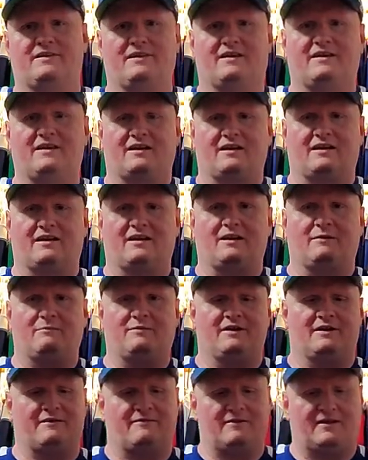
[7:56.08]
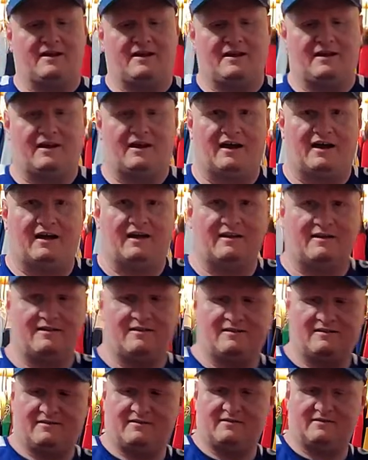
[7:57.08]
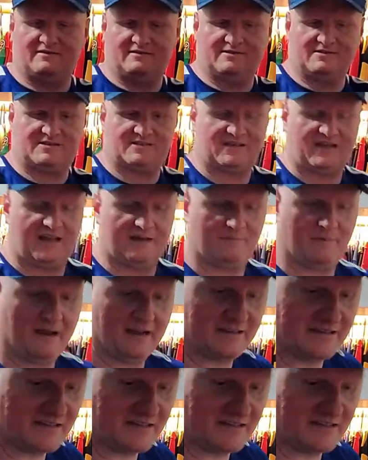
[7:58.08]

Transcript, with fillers: Get a little bit of a uh, side by